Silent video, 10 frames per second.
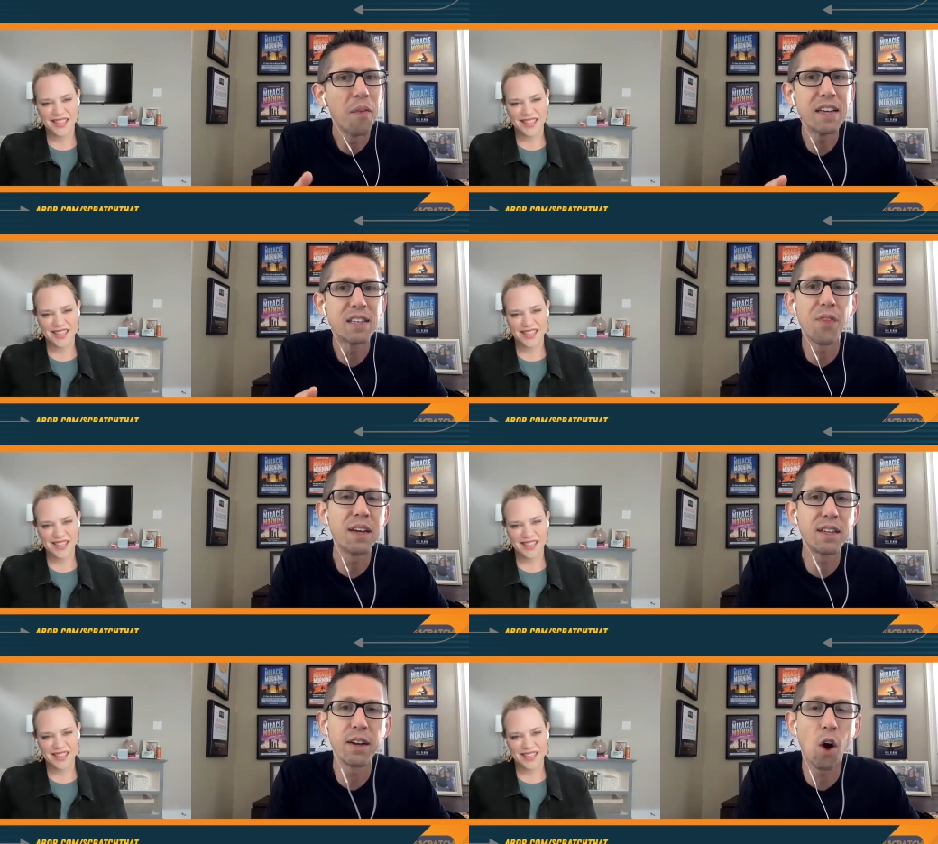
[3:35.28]
Speaker 1: he said
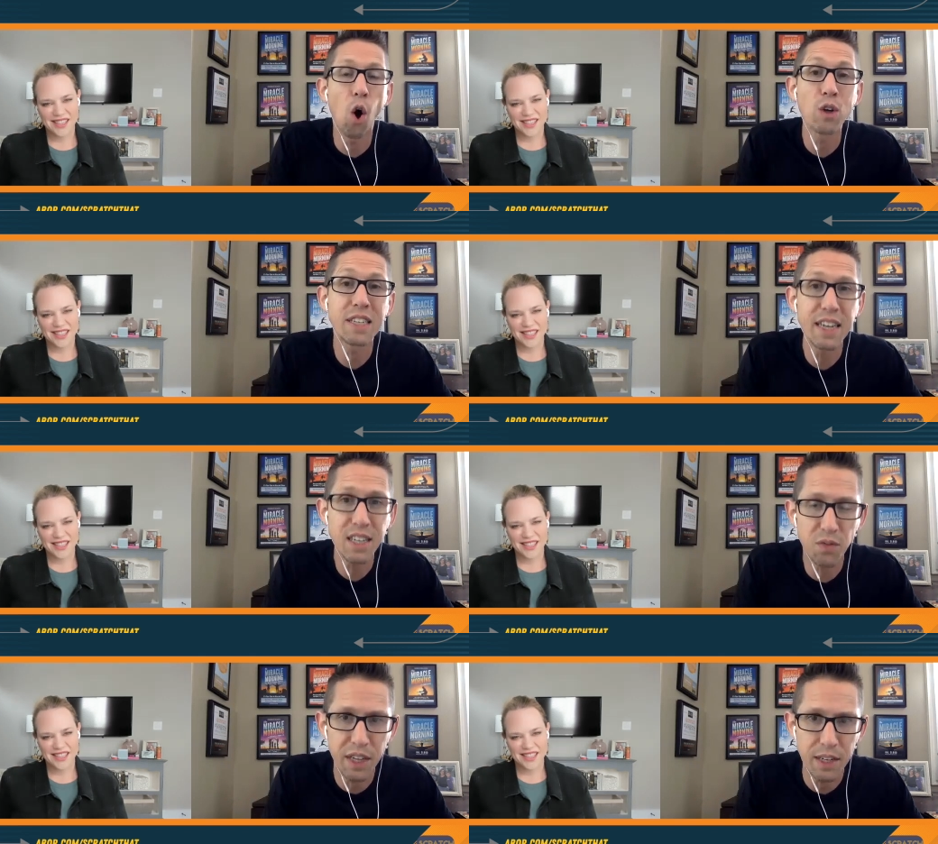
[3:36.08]
that did all
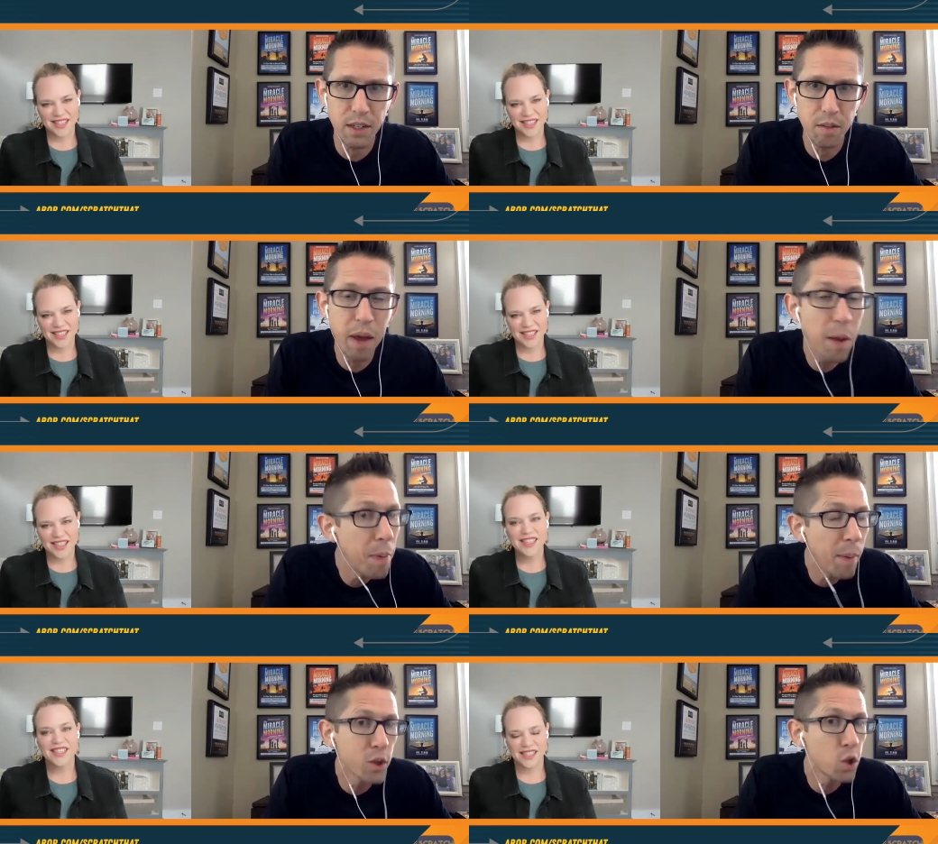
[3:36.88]
six of these
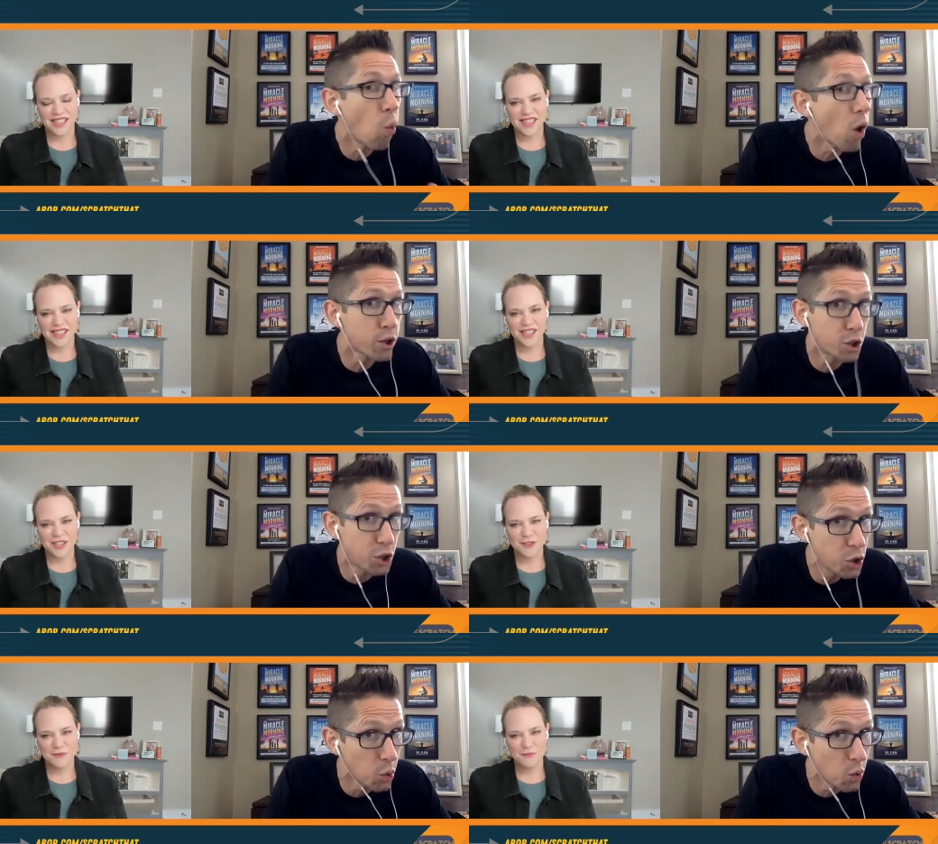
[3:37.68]
maybe people do one or
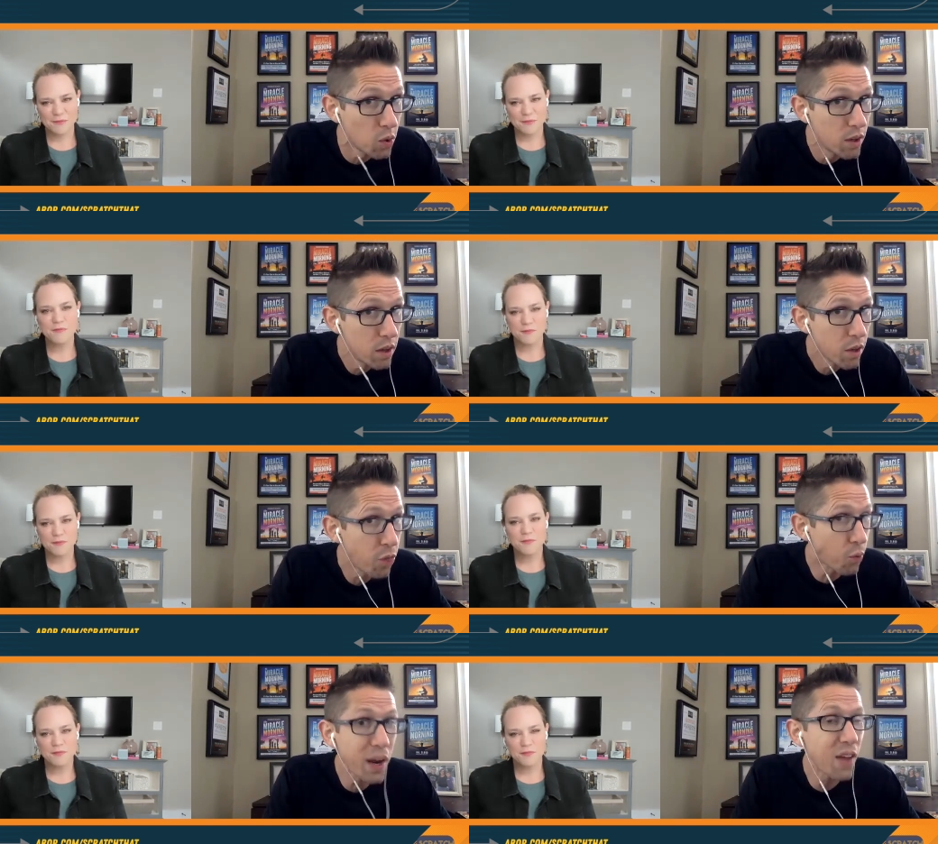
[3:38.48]
two
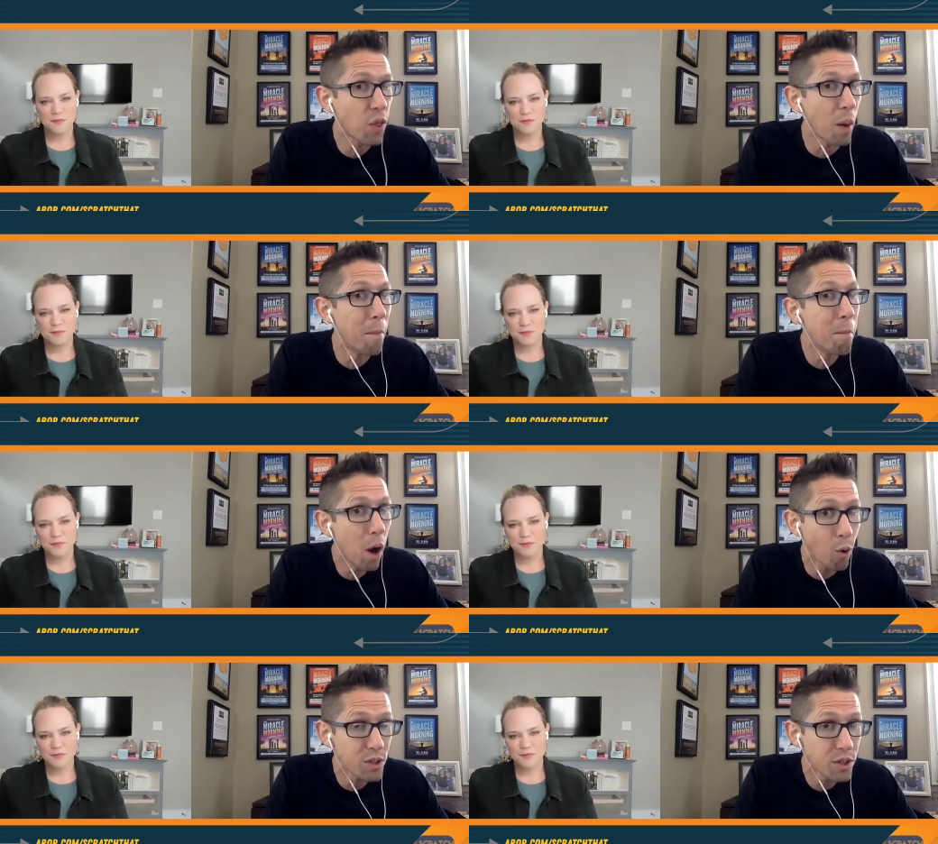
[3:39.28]
three at the
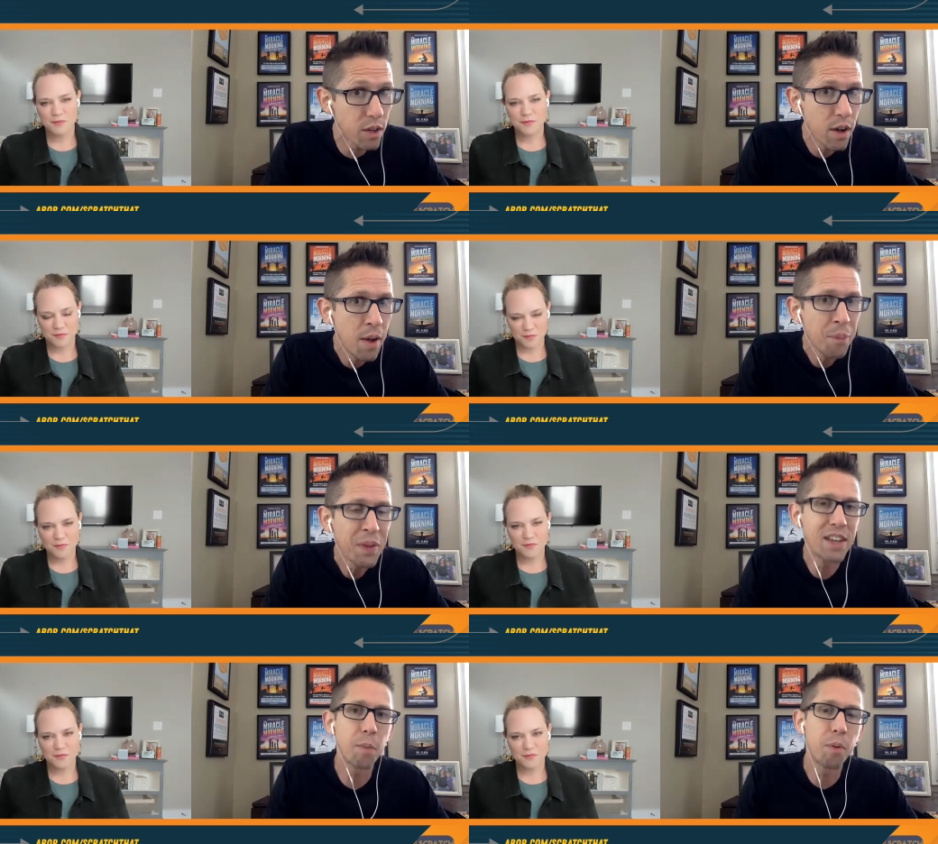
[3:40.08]
most.
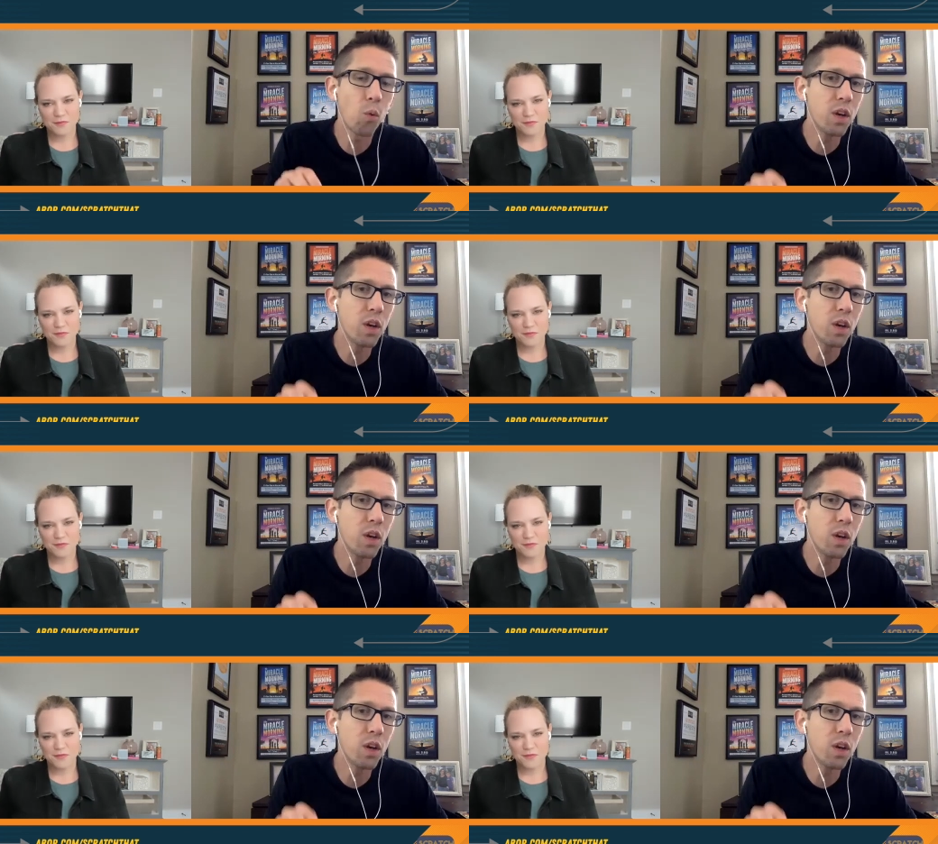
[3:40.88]
He said, but when you
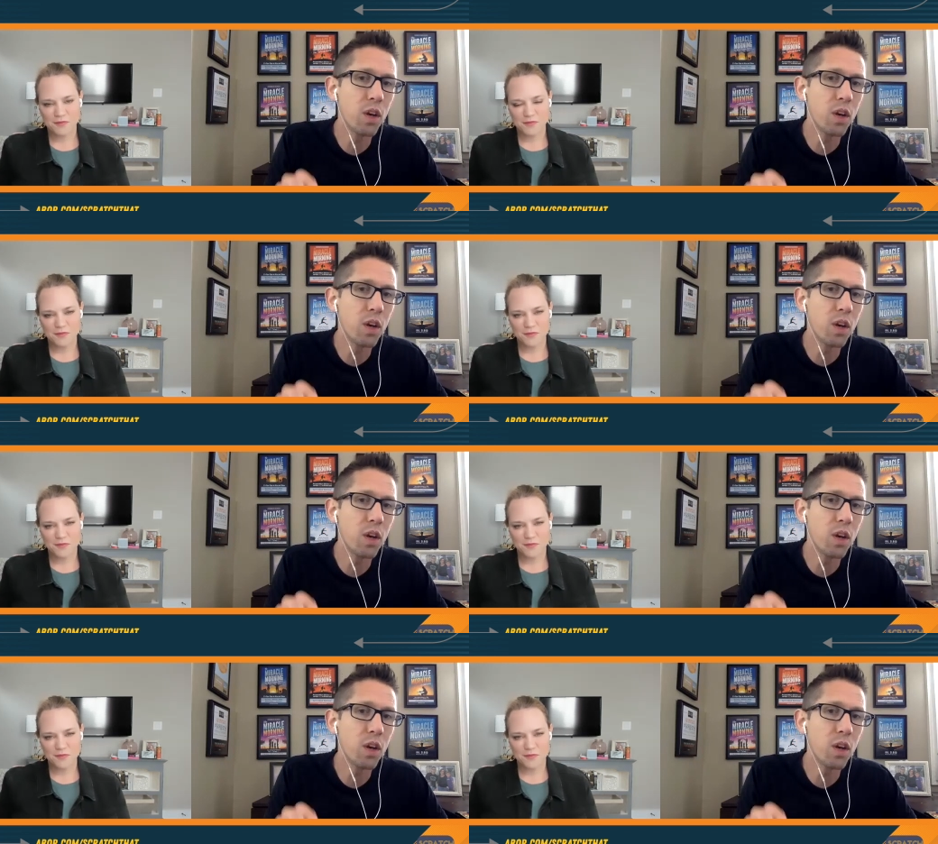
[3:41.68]
all
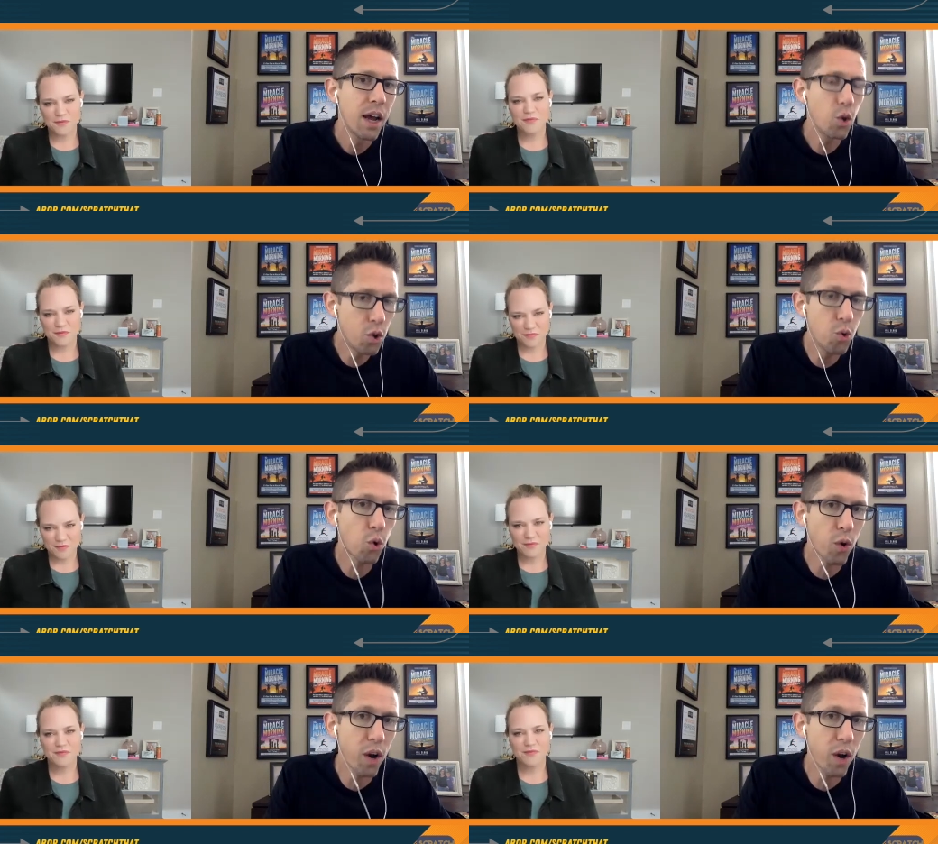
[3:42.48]
six, you
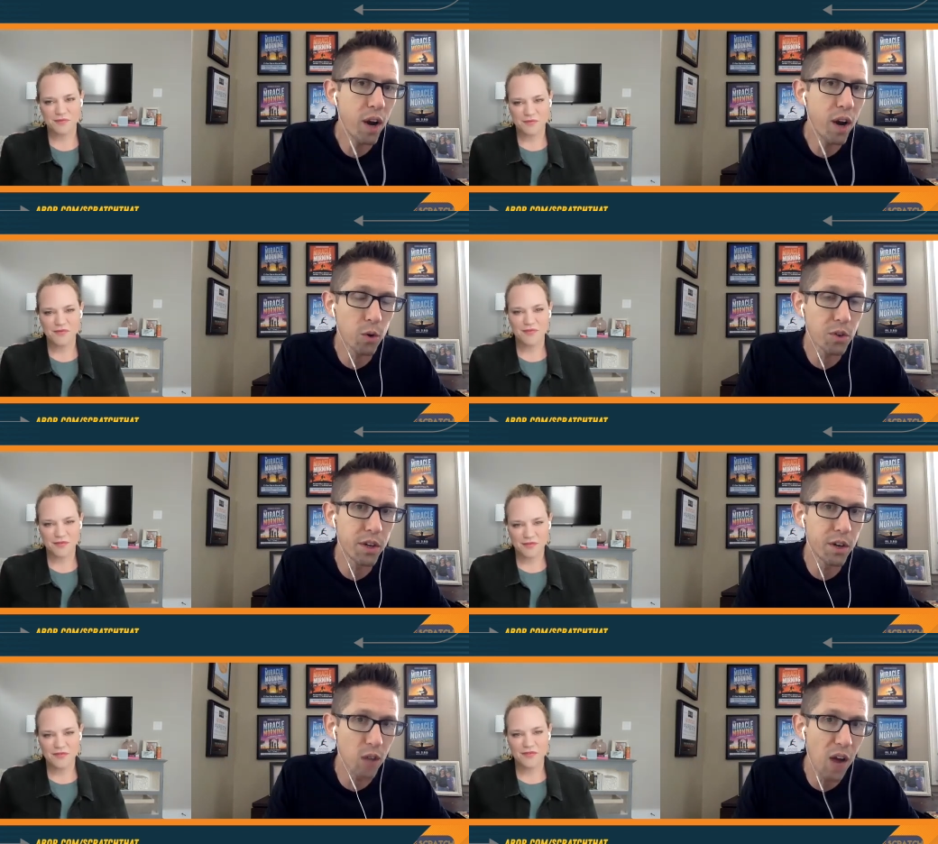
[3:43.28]
do create miracles in your